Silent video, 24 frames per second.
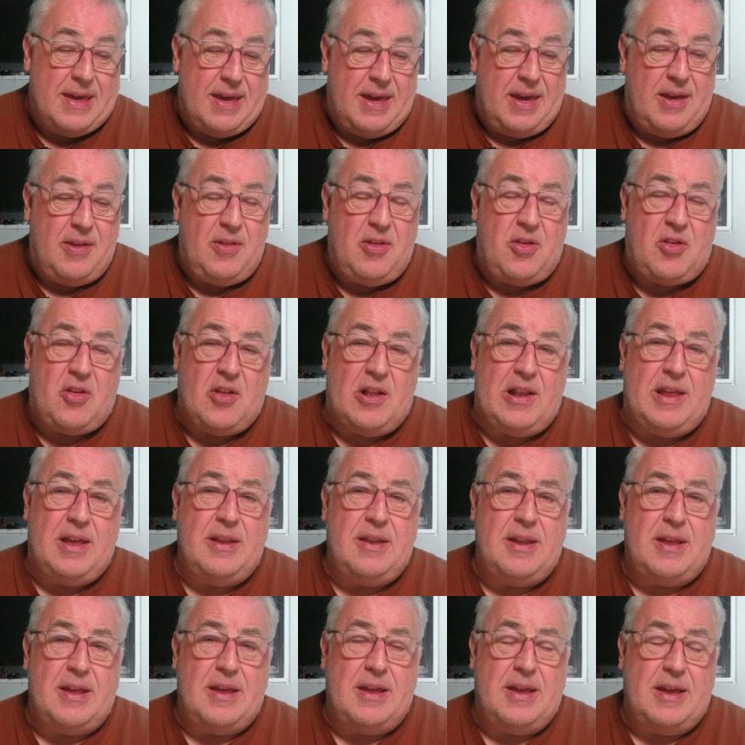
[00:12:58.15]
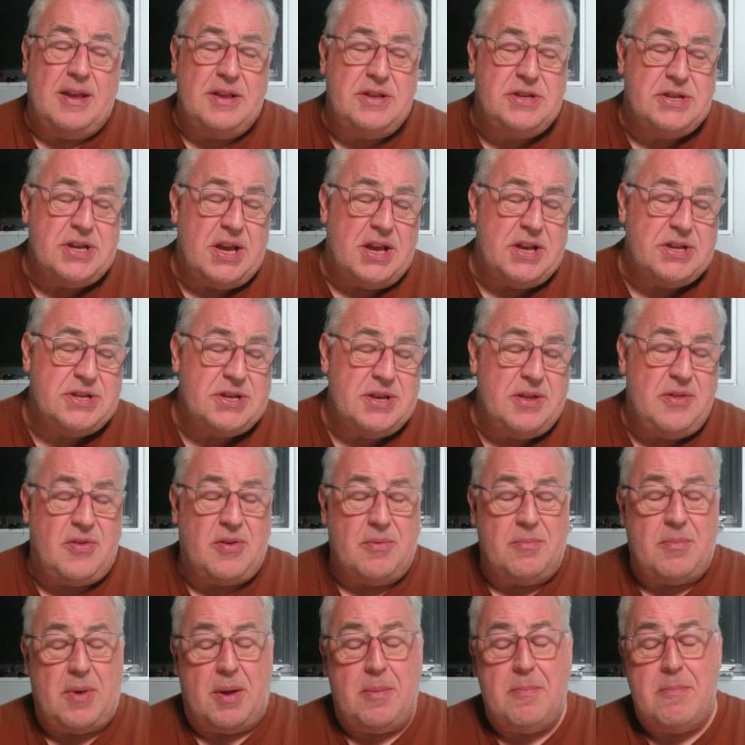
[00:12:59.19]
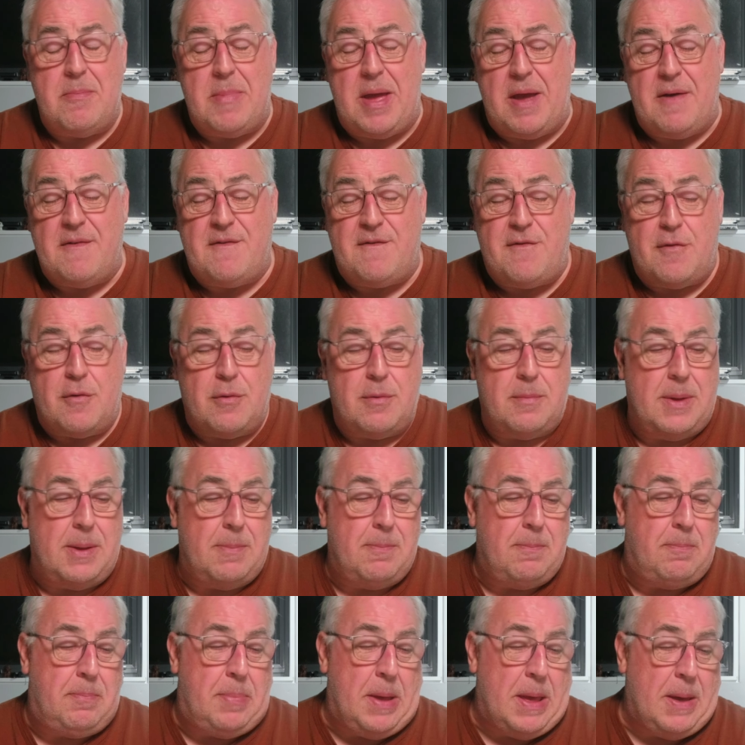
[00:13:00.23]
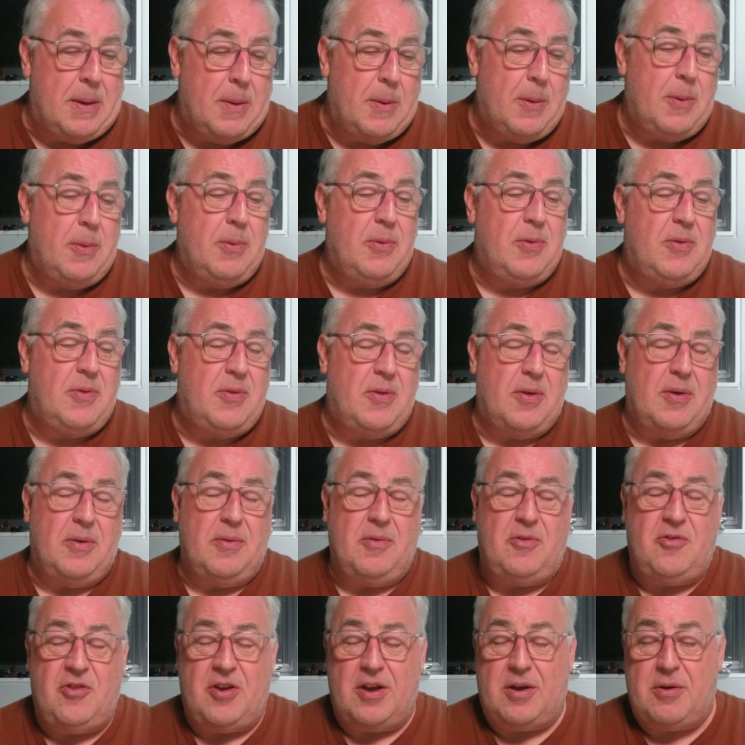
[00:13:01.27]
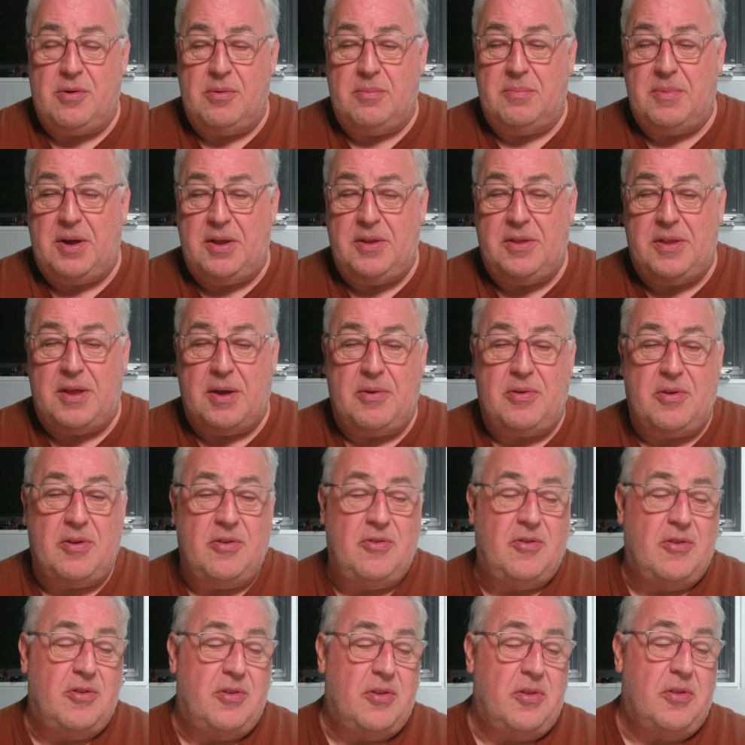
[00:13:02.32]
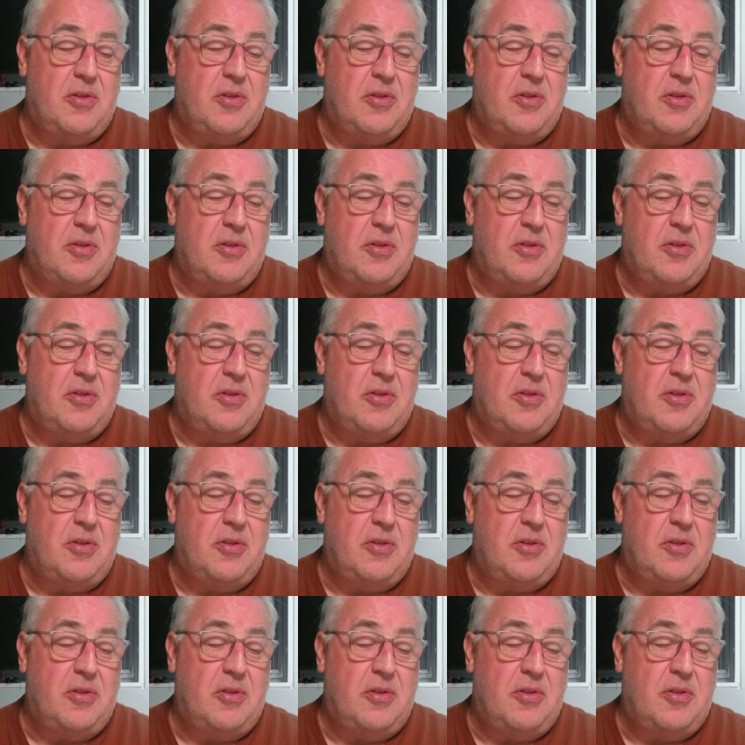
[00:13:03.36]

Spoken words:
insulin injections and my metformin pills to check all my dosages and